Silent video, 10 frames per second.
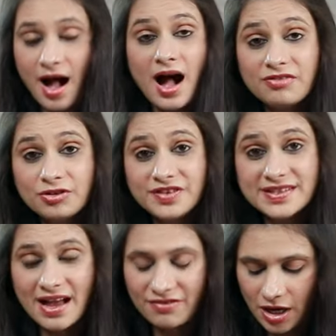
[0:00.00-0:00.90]
Half of
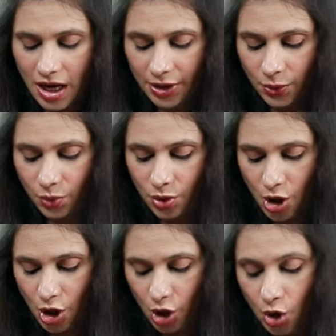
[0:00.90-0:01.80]
this avocado
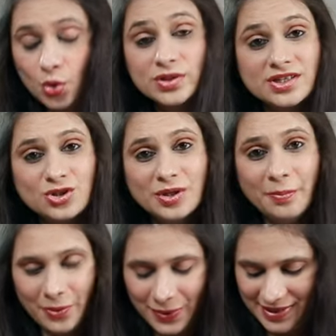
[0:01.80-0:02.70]
goes into the
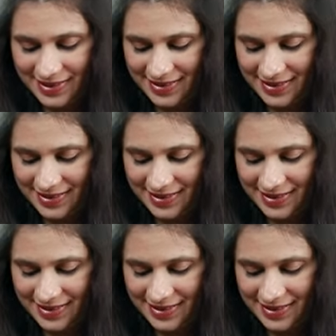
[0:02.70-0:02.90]
bowl.